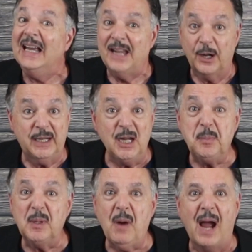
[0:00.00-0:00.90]
Now
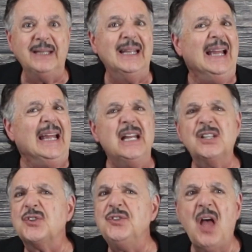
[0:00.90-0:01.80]
keep in mind,
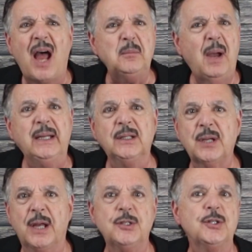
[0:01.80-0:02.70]
it's not my
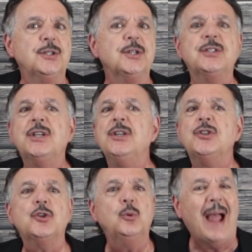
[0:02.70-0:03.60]
intention to
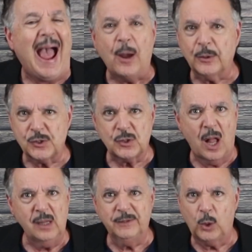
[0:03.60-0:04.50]
teach you how to
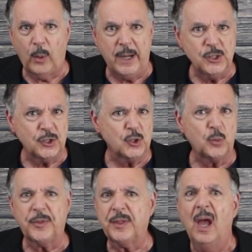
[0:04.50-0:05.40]
solve equations
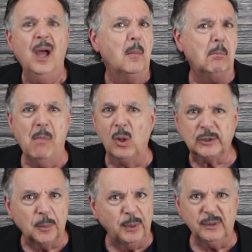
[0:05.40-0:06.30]
with
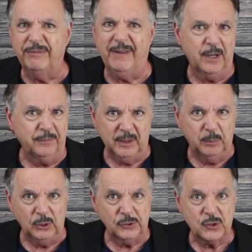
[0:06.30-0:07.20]
multiple
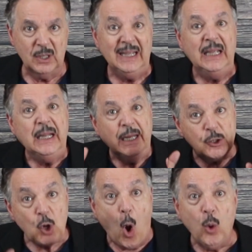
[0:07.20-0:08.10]
variables.
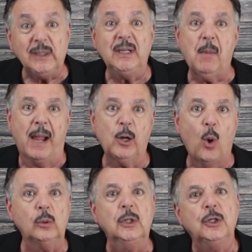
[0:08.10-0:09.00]
It's only my
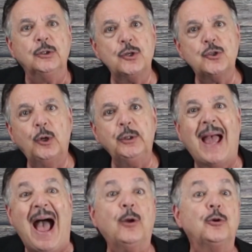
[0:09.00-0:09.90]
goal to show you
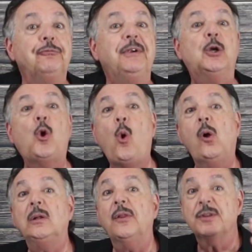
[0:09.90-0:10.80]
how to
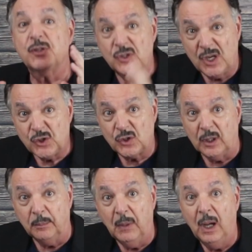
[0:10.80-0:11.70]
recall the
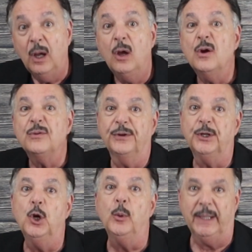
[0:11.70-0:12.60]
system for
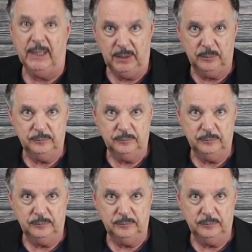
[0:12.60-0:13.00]
doing it.